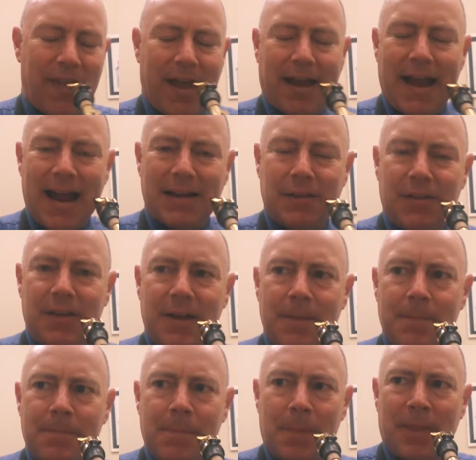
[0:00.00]
kind of
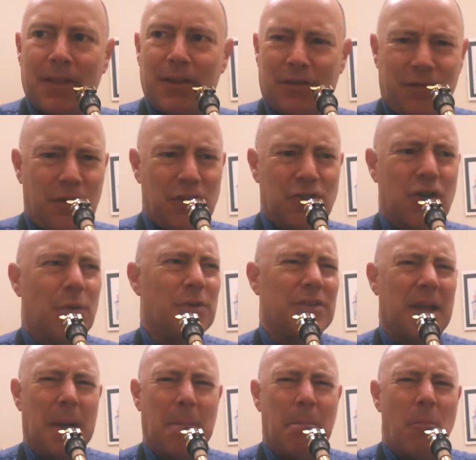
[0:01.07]
thing. The first note was
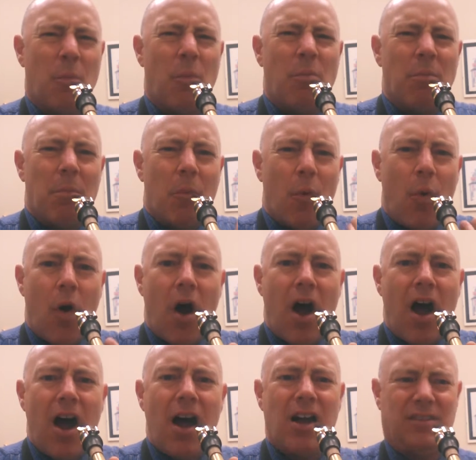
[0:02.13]
like
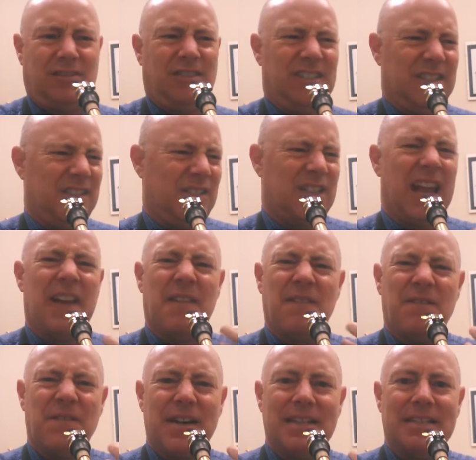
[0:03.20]
moi. It's kind of
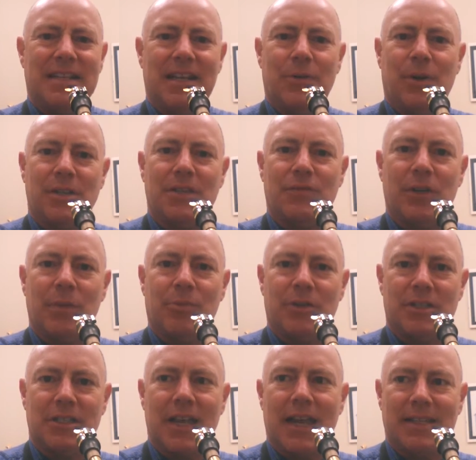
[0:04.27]
fuzzy. It wasn't really
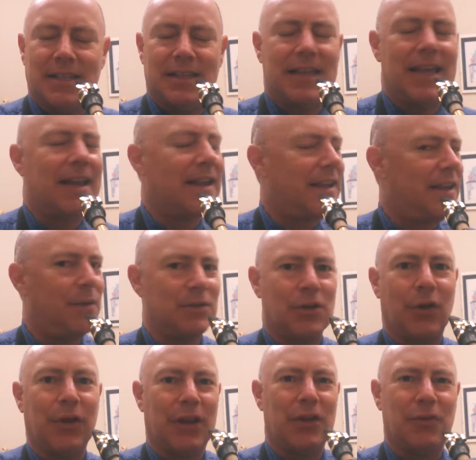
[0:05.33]
precise, and then it was
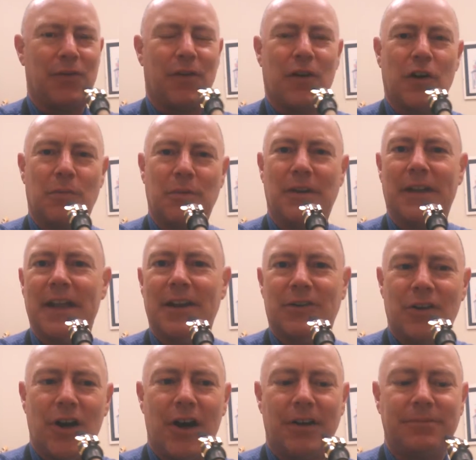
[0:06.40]
only confirmed later
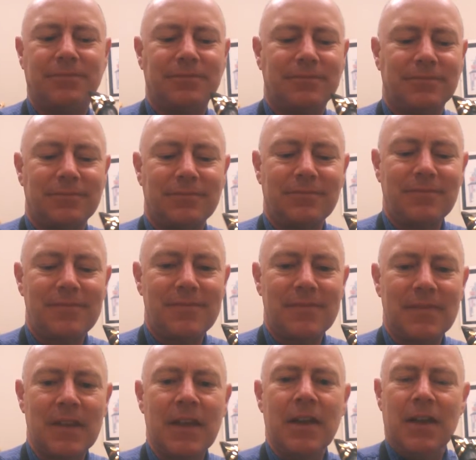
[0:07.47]
on
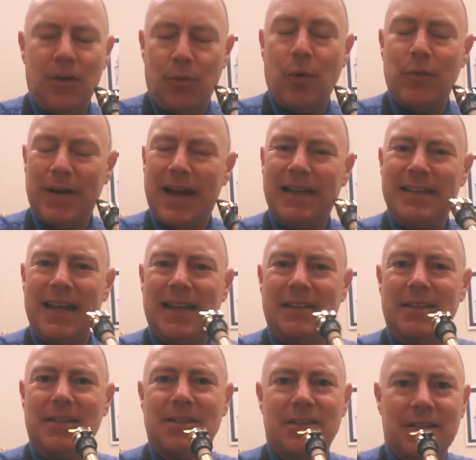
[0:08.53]
when we got down
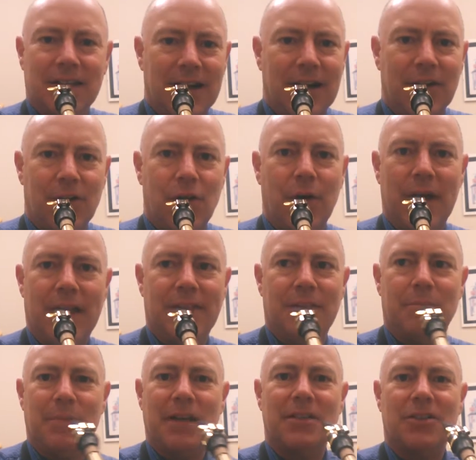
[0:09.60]
to the staccato and the
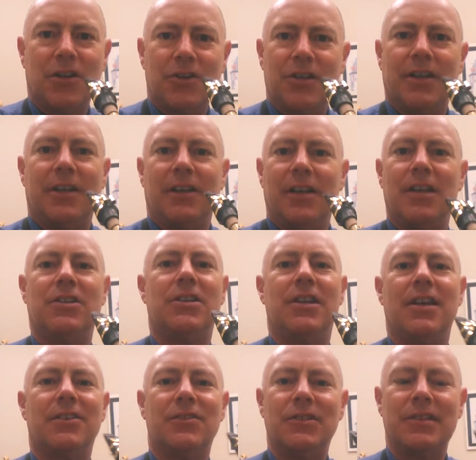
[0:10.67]
mixed articulation
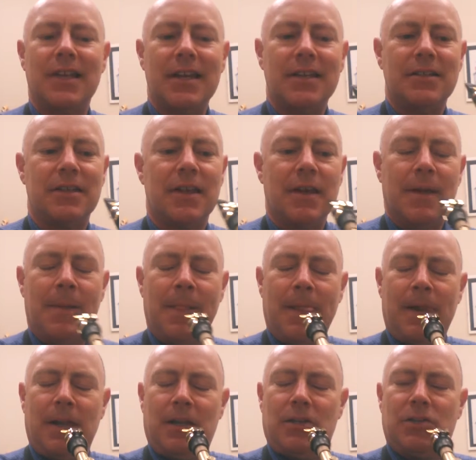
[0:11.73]
exercise.
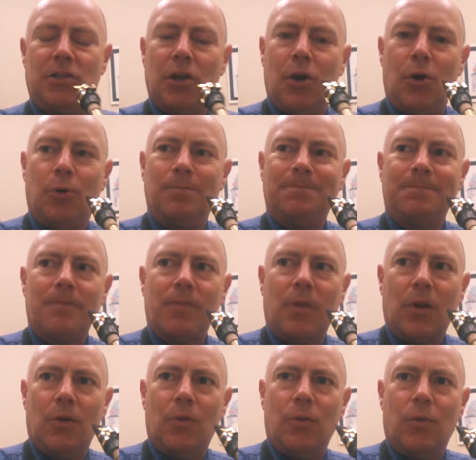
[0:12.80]
So
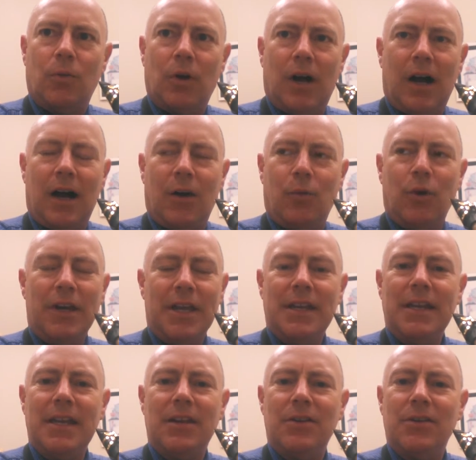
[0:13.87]
what you
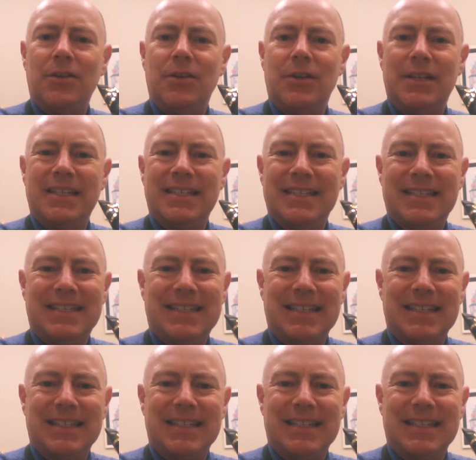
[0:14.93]
need to do is